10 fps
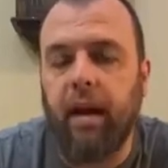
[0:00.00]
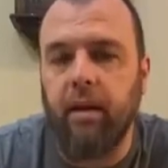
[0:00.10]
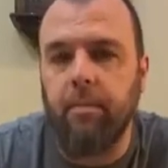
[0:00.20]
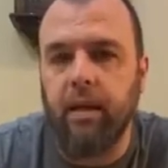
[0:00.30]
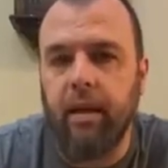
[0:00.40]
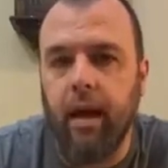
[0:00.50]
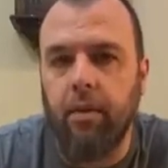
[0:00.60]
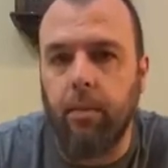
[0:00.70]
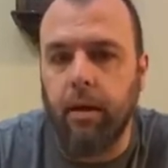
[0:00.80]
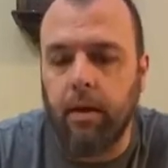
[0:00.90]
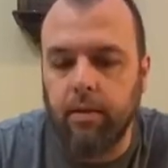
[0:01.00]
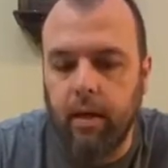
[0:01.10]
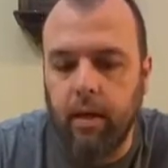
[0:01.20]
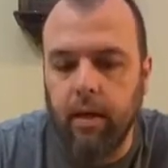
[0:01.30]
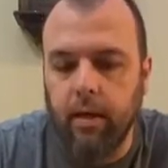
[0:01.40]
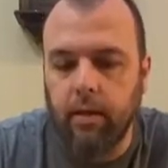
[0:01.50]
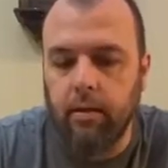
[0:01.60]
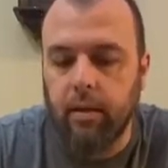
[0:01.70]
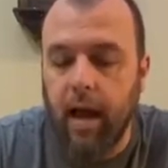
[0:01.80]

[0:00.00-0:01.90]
him together because he is